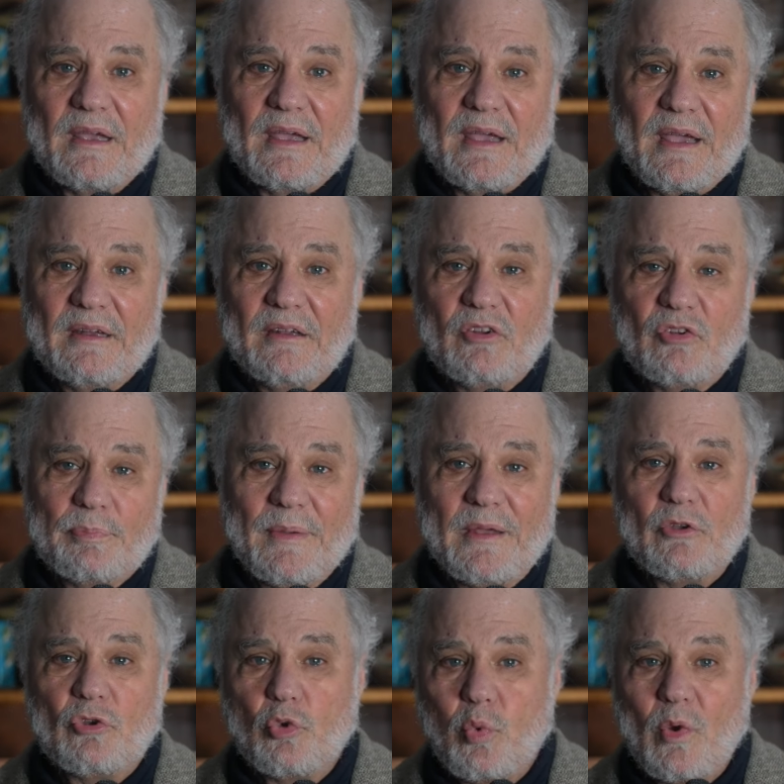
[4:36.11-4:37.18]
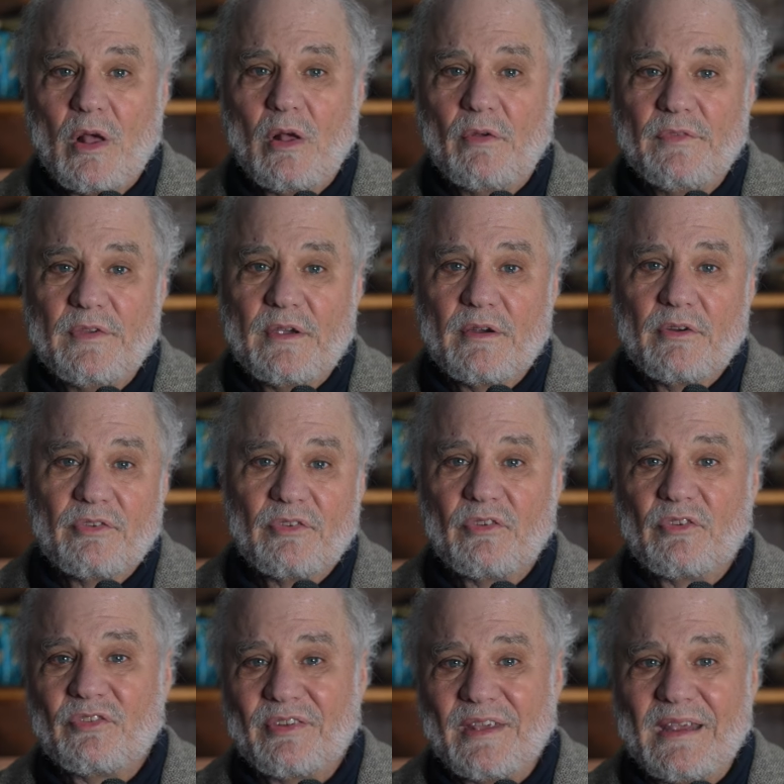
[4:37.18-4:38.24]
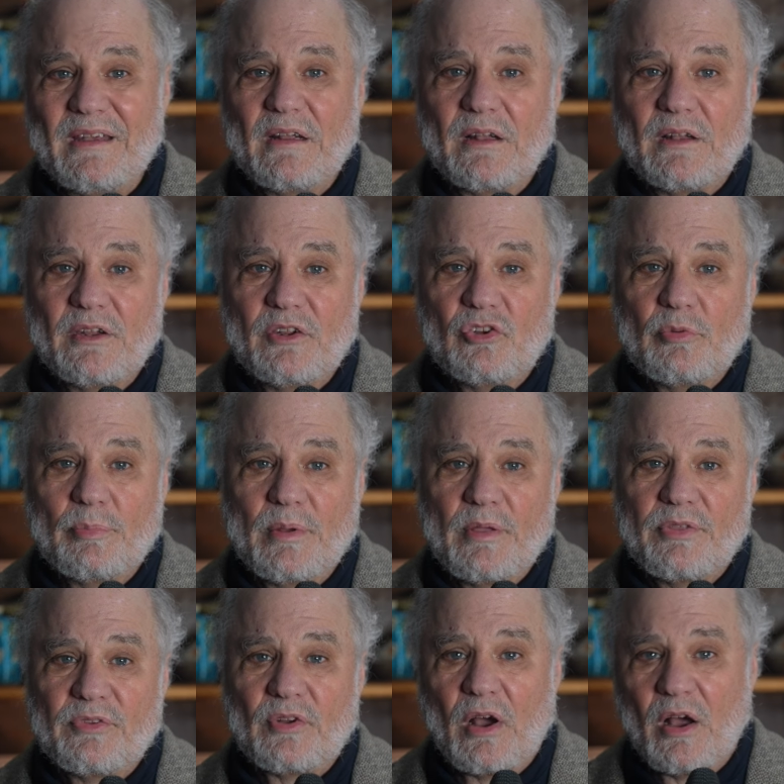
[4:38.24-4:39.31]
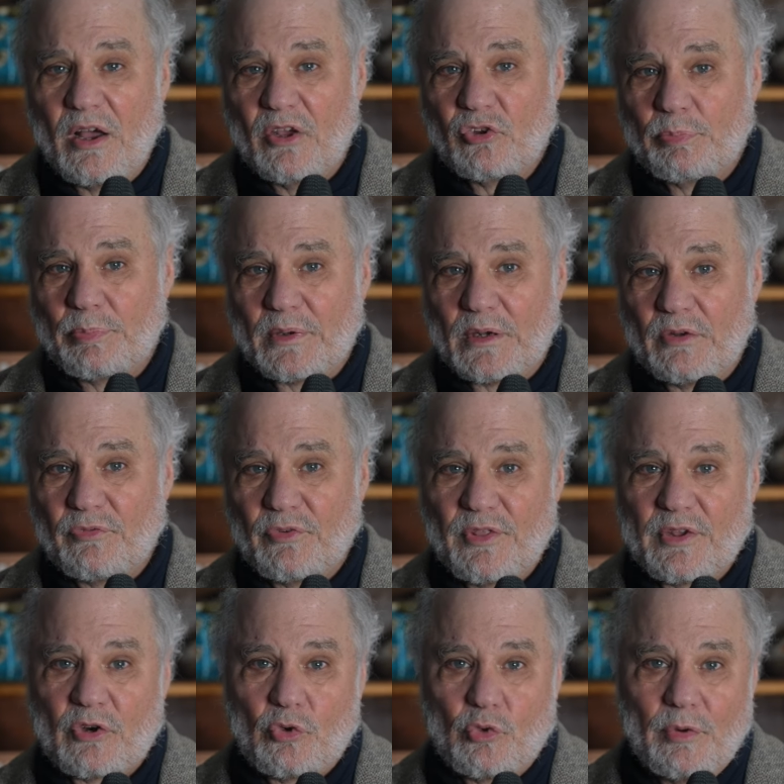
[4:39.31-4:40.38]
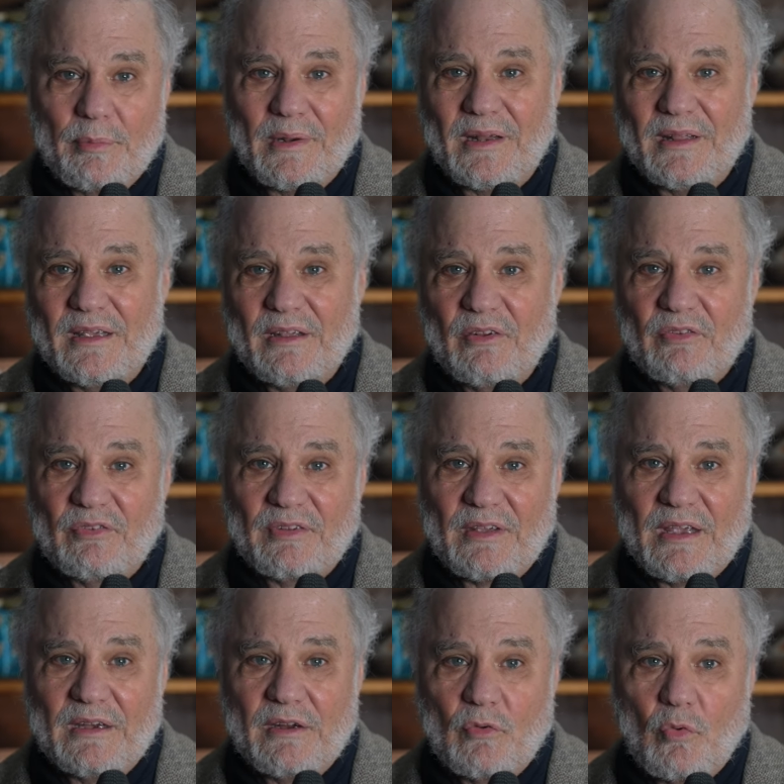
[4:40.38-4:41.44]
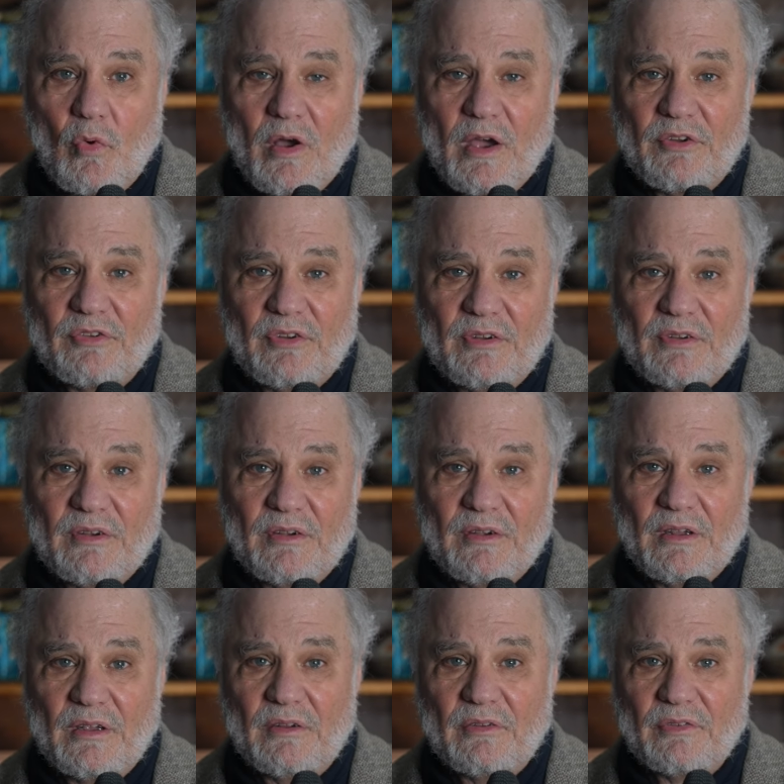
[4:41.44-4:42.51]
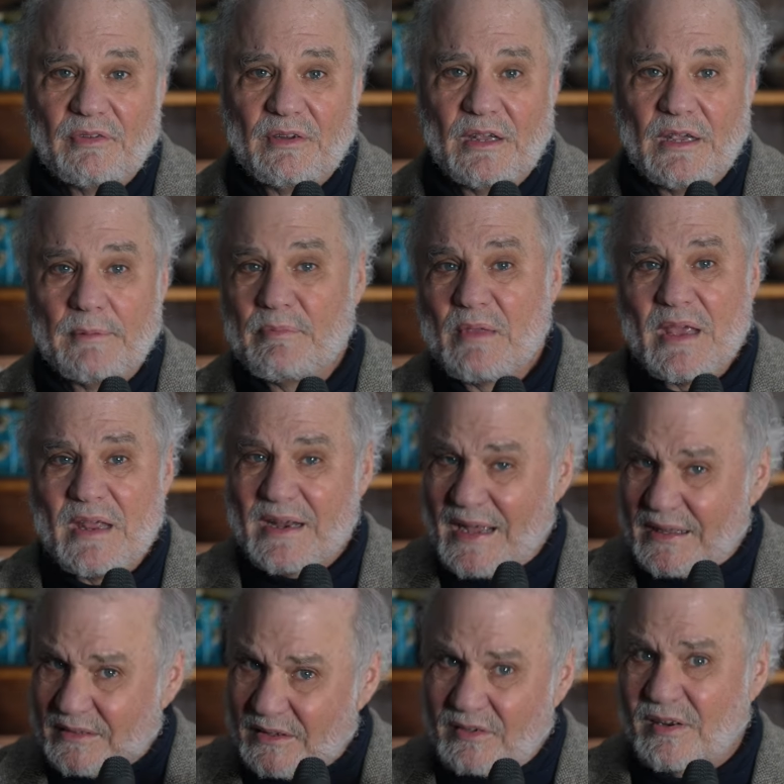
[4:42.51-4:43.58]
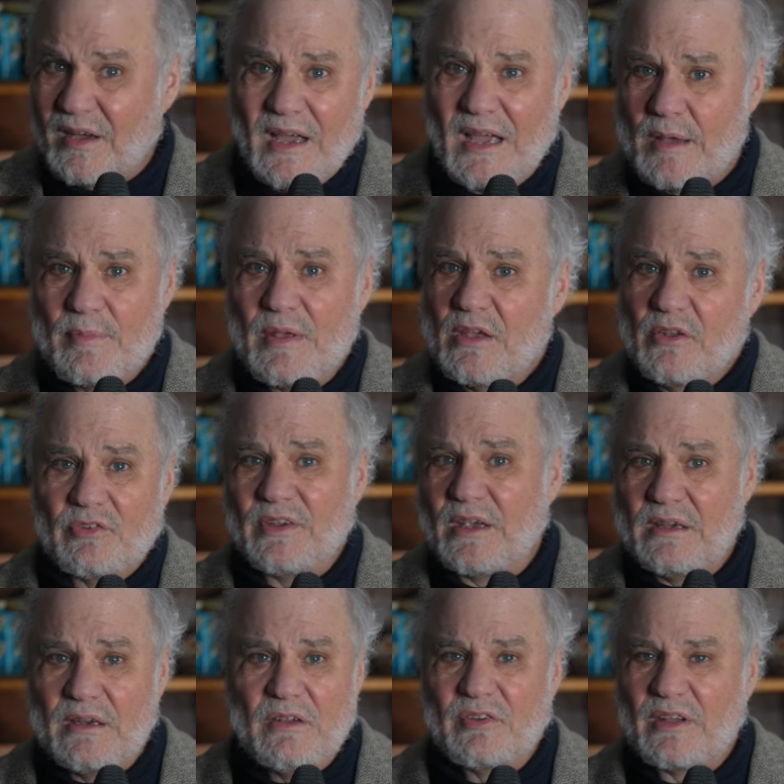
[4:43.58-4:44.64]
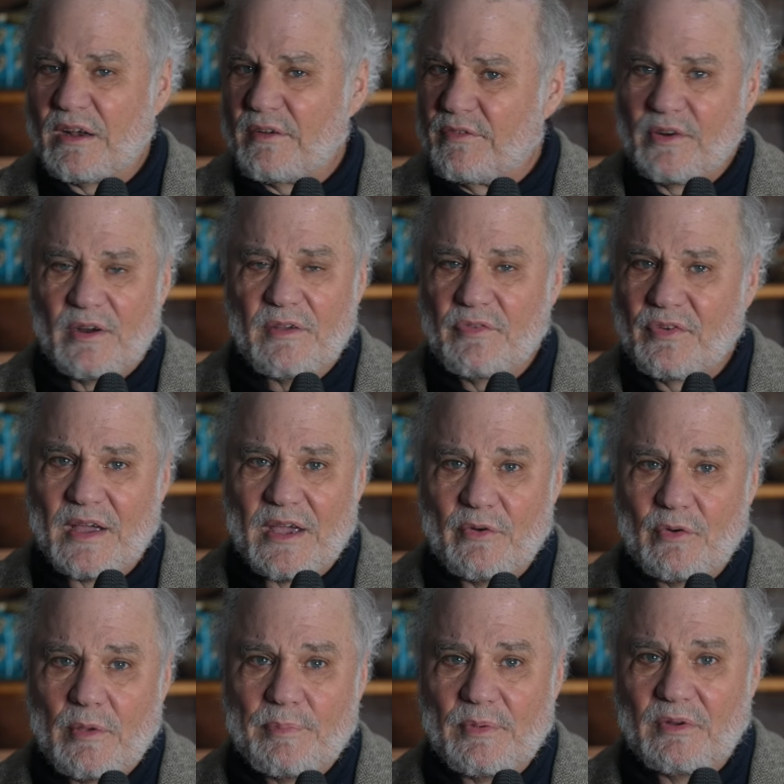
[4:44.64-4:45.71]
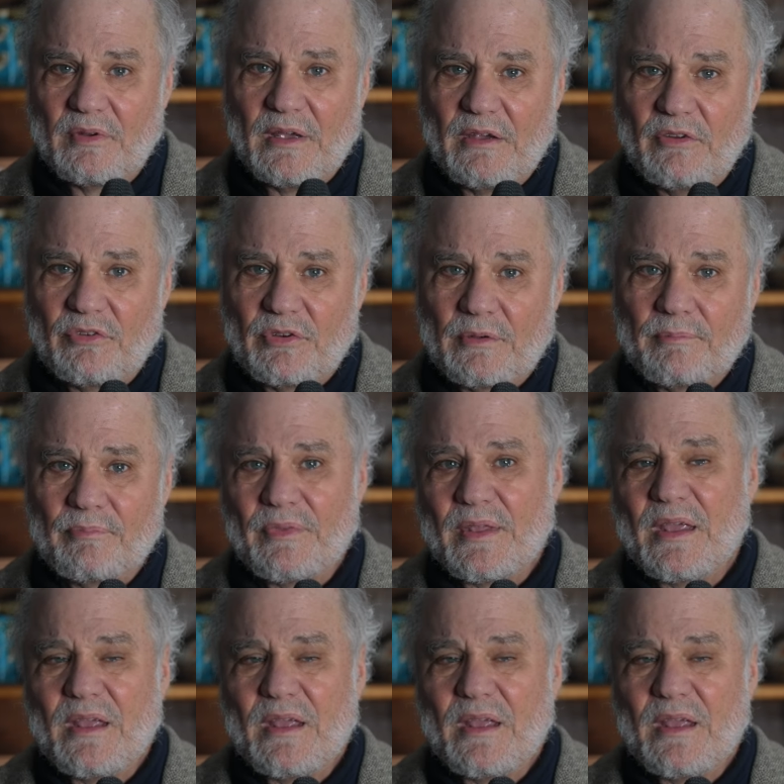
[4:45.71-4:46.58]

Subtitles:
And he spent 12 years in St. Elizabeth's Hospital for the Criminally Insane in Washington, D.C. At the time, St. E's had a very fine reputation.